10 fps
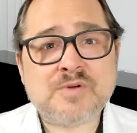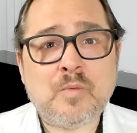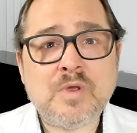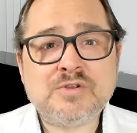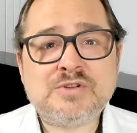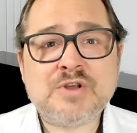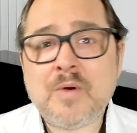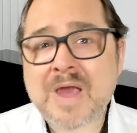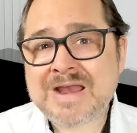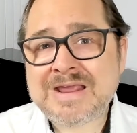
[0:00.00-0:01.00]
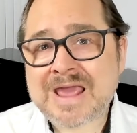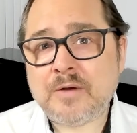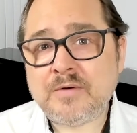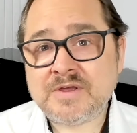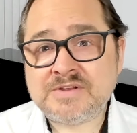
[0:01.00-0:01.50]
will show any
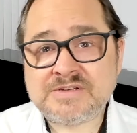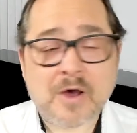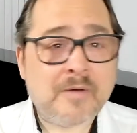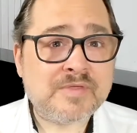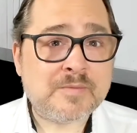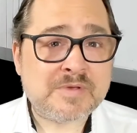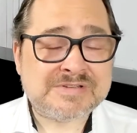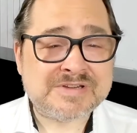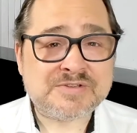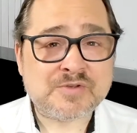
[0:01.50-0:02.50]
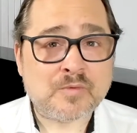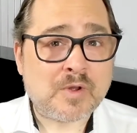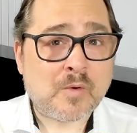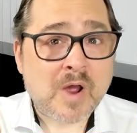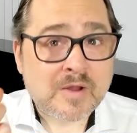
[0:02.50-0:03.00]
areas of the business that
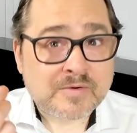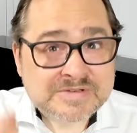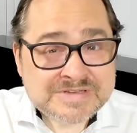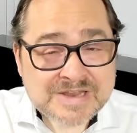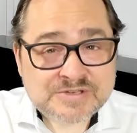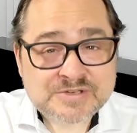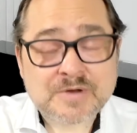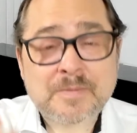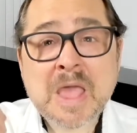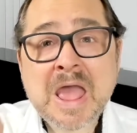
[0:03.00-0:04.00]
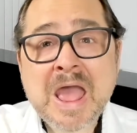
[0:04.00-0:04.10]
require attention